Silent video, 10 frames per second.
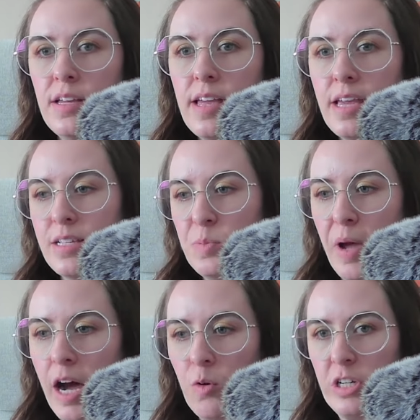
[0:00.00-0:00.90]
his
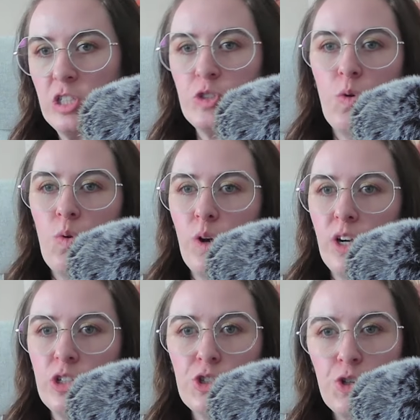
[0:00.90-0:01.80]
powers
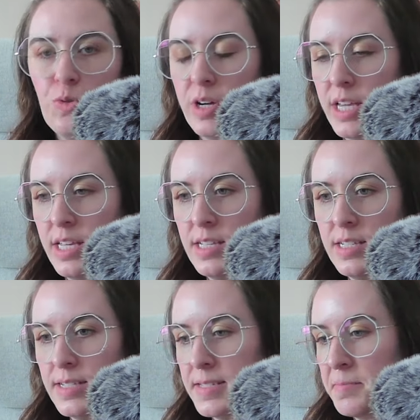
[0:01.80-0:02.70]
or to
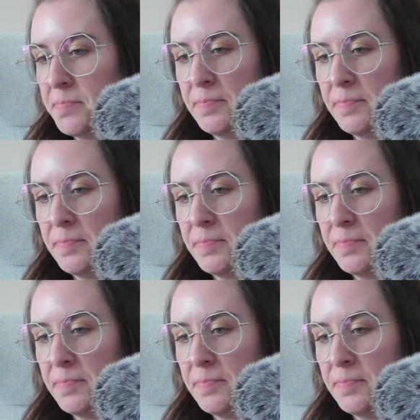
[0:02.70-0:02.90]
his